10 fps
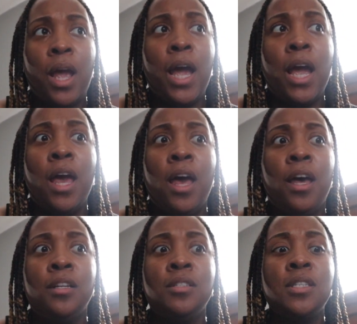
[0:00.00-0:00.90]

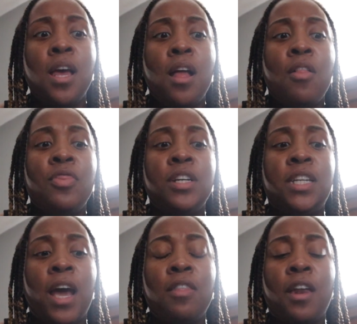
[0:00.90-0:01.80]
And the
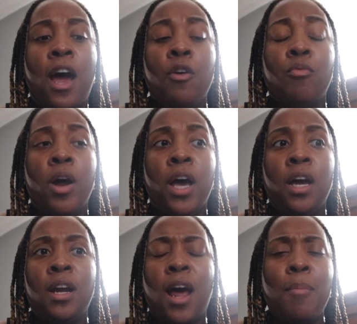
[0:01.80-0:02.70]
day that I
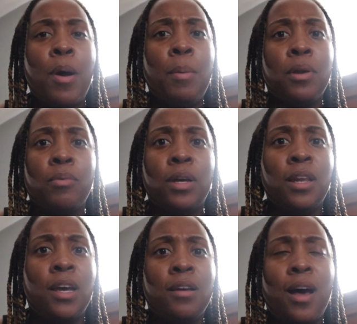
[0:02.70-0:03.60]
read, I probably read
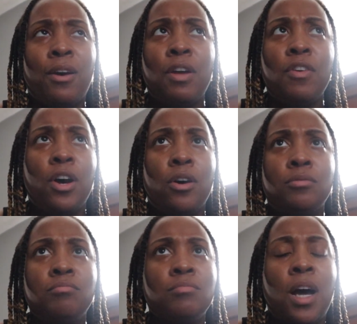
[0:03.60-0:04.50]
I don't even
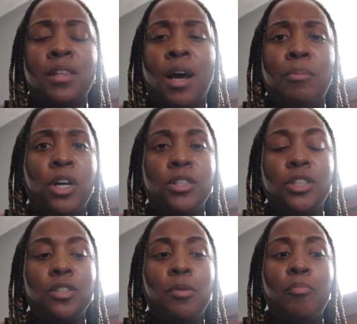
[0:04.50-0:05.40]
know, not that
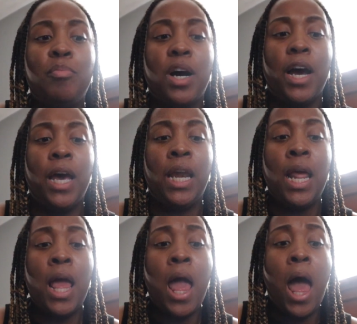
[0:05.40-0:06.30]
much. But
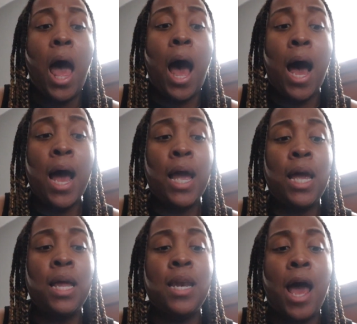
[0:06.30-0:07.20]

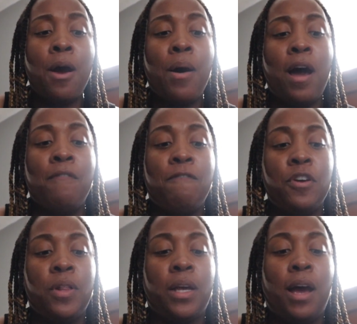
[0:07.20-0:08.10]
I now
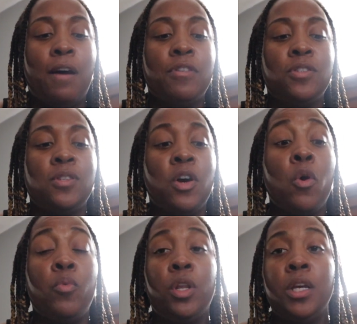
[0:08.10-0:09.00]
feel like I have
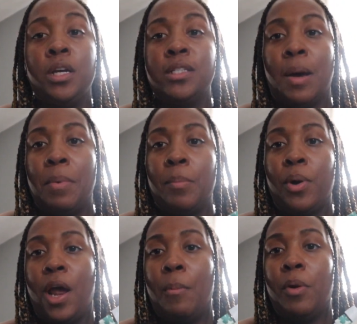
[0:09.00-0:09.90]
a really good stopping
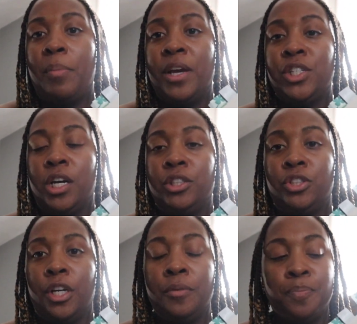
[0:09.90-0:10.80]
point. I'm on page
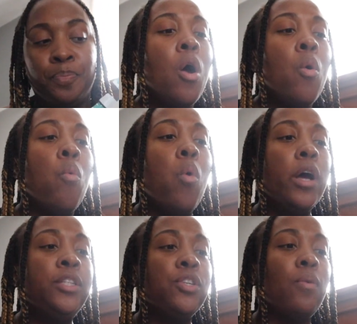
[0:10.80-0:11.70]
100.
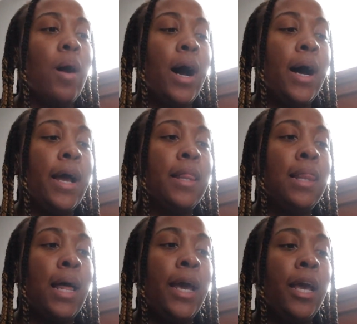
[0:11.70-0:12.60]
What do I
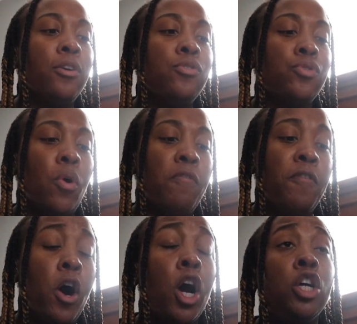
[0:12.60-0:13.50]
like so
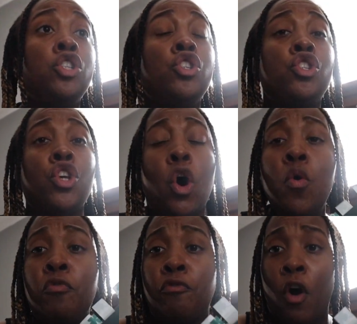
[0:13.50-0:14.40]
far? So
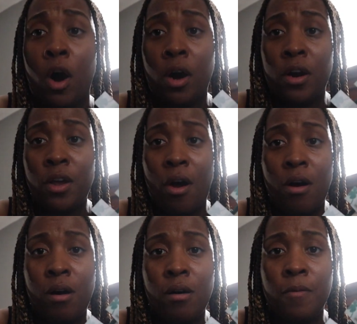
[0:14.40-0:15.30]
far,
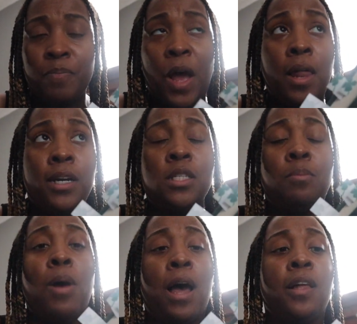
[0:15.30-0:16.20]
y'all, I like
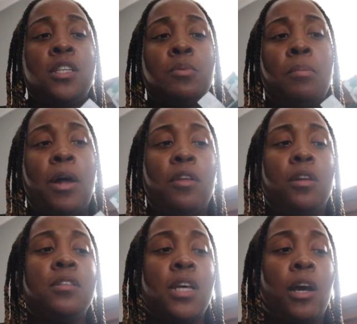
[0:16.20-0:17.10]
this one better
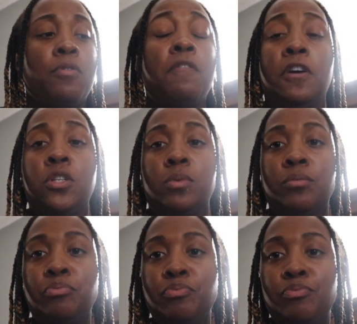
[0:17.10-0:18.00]
than the first one.
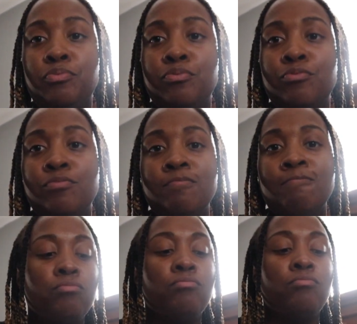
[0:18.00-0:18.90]

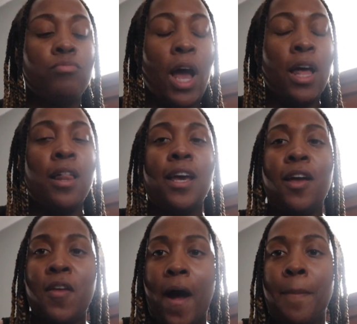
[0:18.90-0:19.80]
I
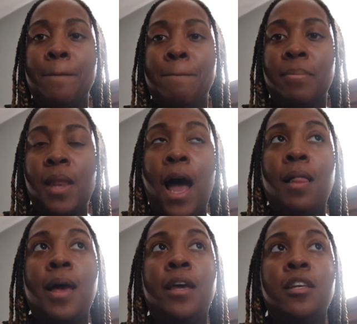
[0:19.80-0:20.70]

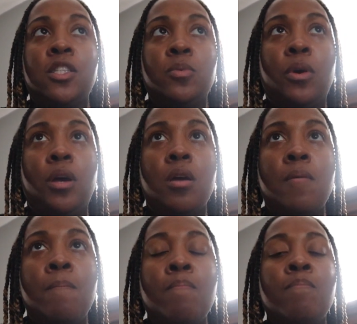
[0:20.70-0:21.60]
like this
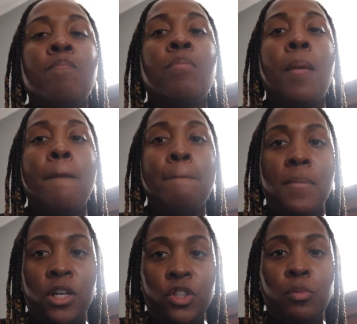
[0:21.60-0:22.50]
one
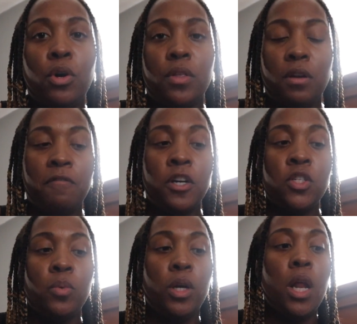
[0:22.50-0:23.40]
much more than the
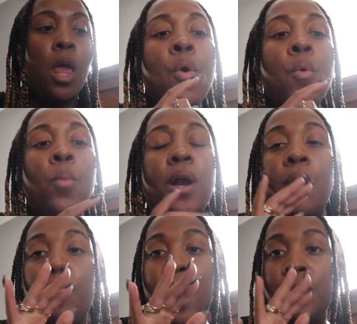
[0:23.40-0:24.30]
first one. When
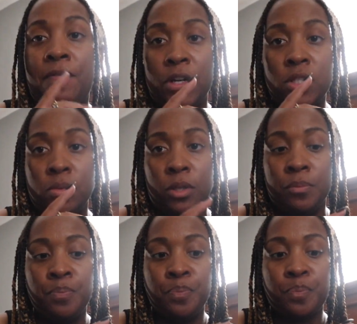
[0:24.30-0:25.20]
I read the first
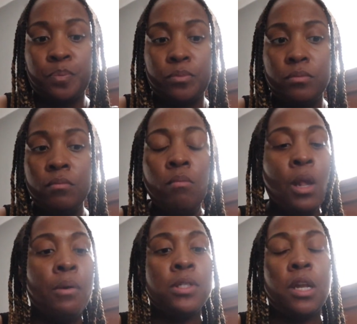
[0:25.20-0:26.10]
one,
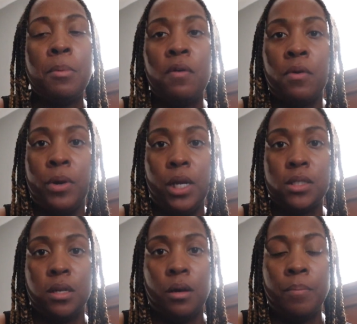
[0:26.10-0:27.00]
I was in the middle of a reading
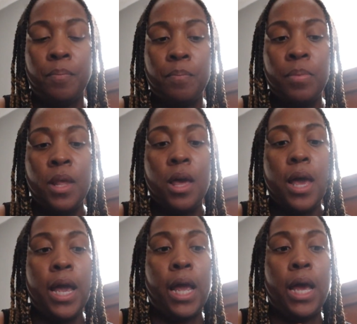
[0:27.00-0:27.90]
slump,
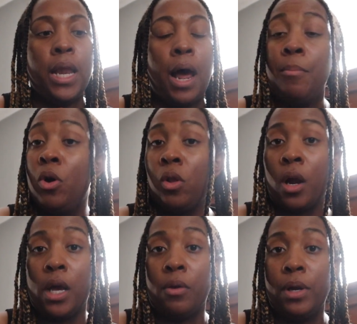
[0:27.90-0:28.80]
and I'm no
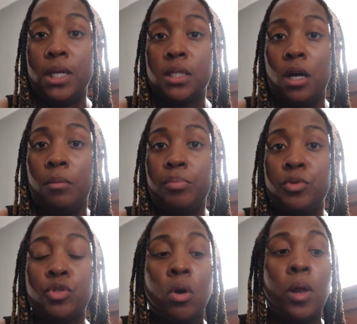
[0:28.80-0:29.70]
longer in a reading slump.
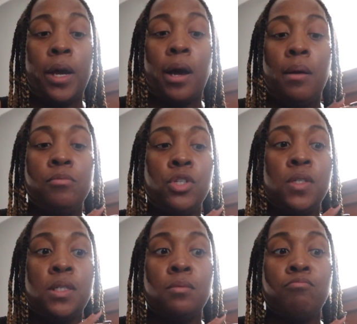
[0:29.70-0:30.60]
So I'm
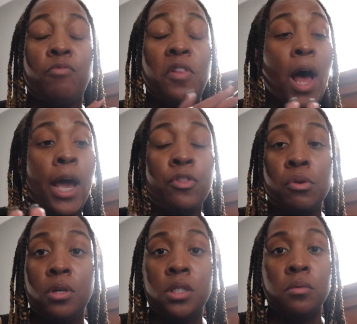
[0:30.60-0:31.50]
just flying
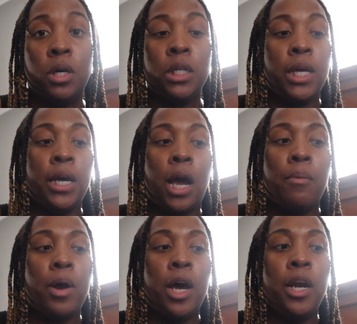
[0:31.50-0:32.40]
through this one.
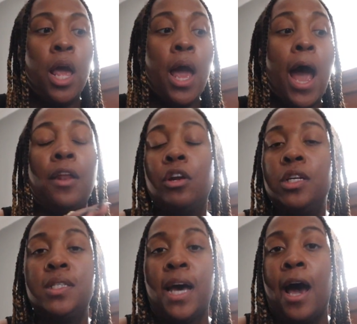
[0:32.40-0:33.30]
I
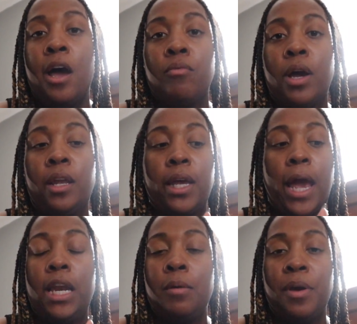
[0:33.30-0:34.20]
literally sat and read
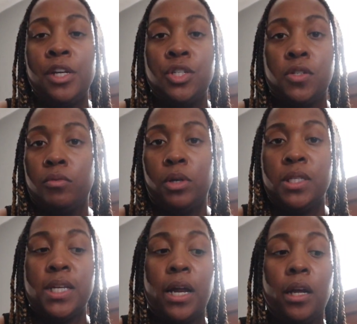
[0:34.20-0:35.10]
80 pages in one
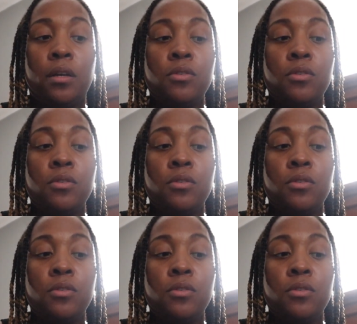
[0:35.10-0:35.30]
setting.